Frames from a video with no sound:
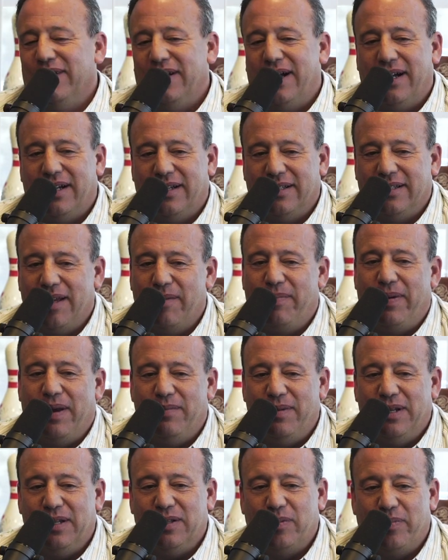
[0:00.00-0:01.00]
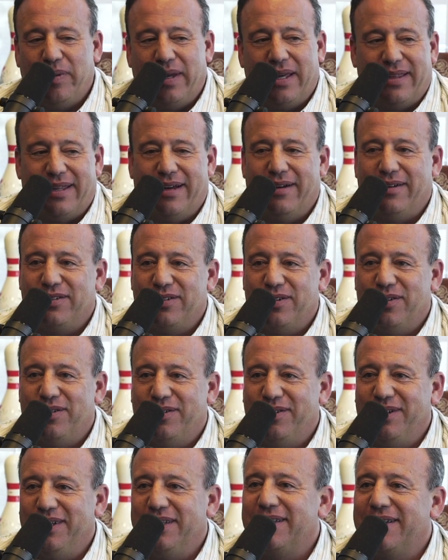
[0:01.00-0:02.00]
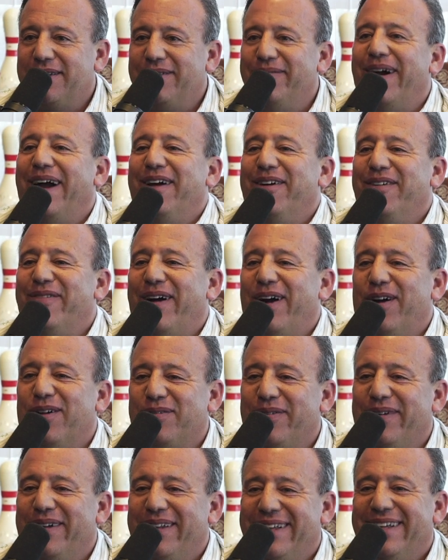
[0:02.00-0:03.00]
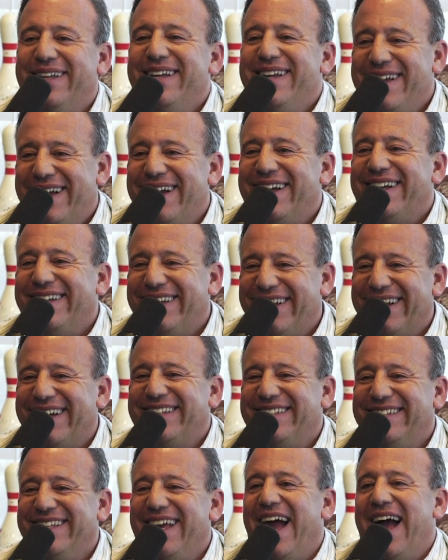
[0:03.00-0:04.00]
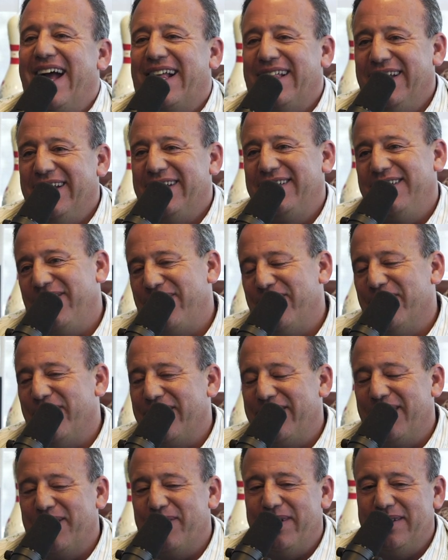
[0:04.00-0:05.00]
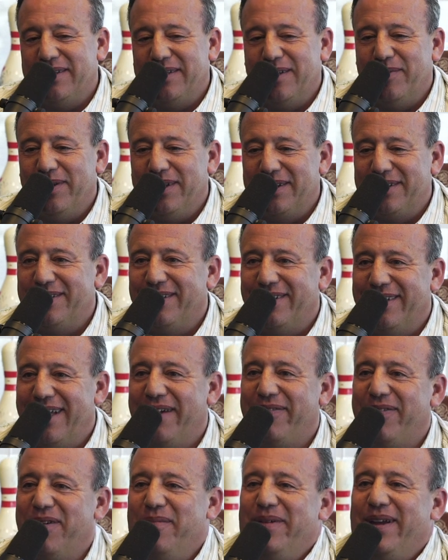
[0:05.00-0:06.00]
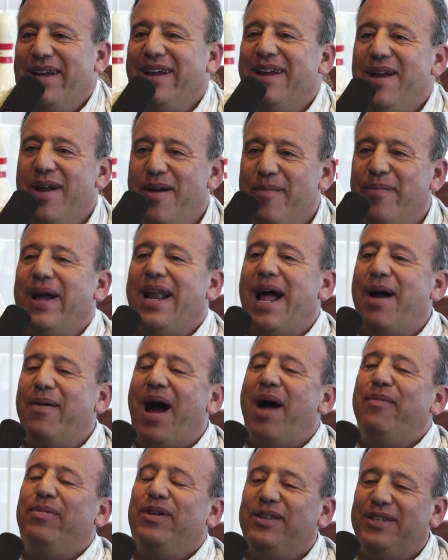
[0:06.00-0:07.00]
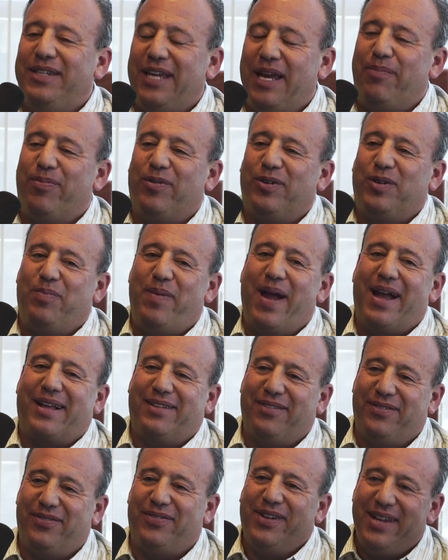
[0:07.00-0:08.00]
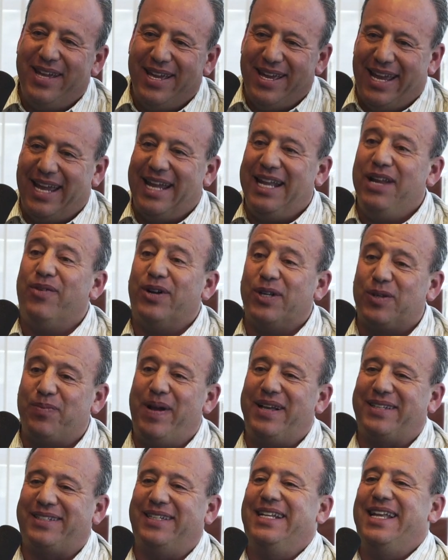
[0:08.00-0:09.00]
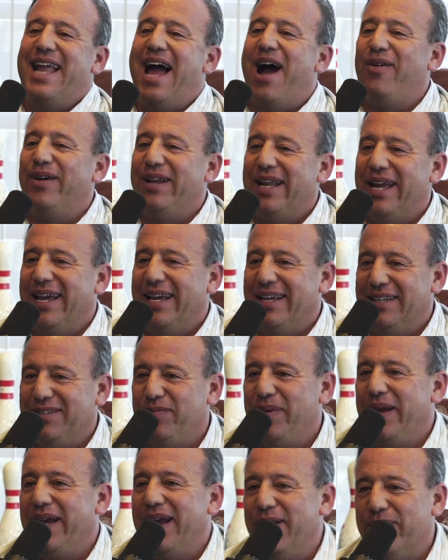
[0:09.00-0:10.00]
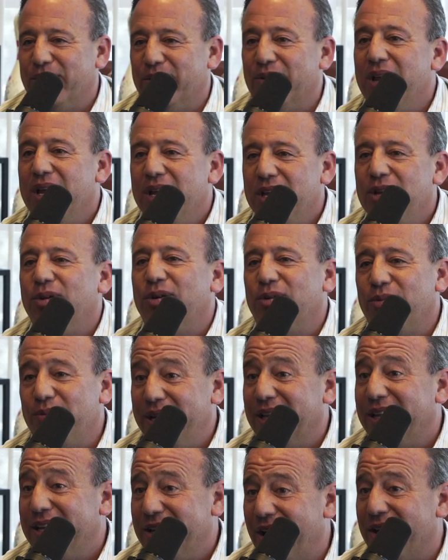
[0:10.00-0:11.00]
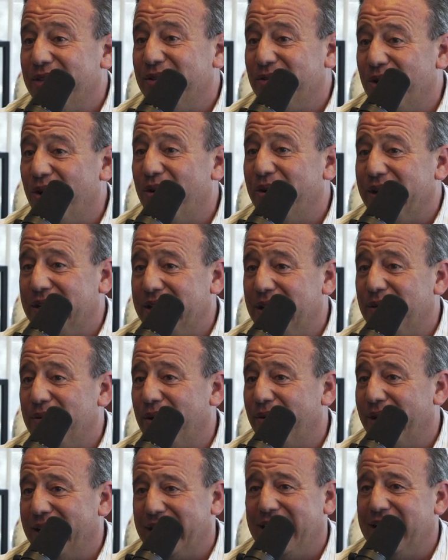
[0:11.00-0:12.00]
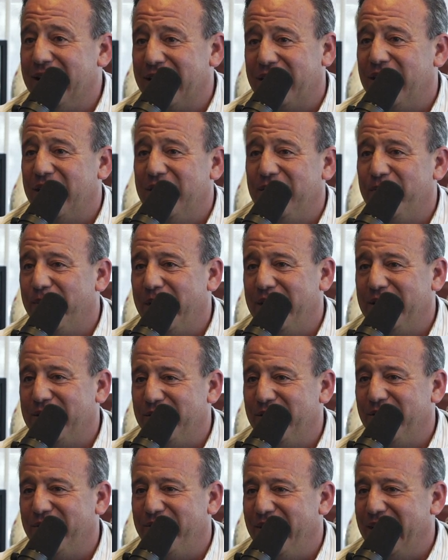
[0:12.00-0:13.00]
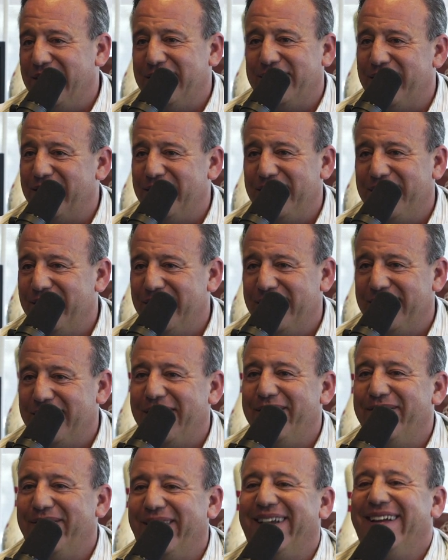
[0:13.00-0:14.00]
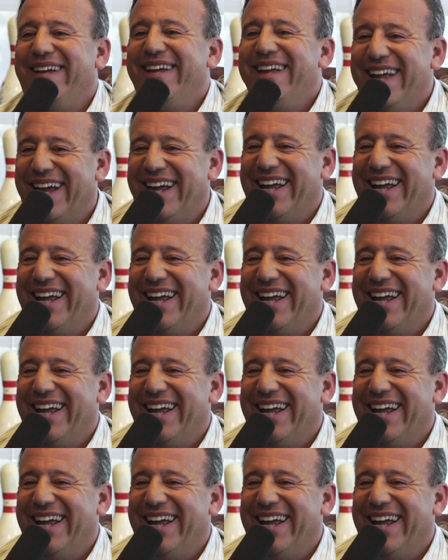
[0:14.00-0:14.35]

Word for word: uh, they pay me to speak there, so it's oh, my, my well, ultimate. You get the last exactly, laugh. except for I think my siblings still laugh at me. But I'm, I'm in deep respect of anyone, especially nowadays, being able. You were really on the rowing team though, right? They didn't cut and paste your face onto. The no, team, no,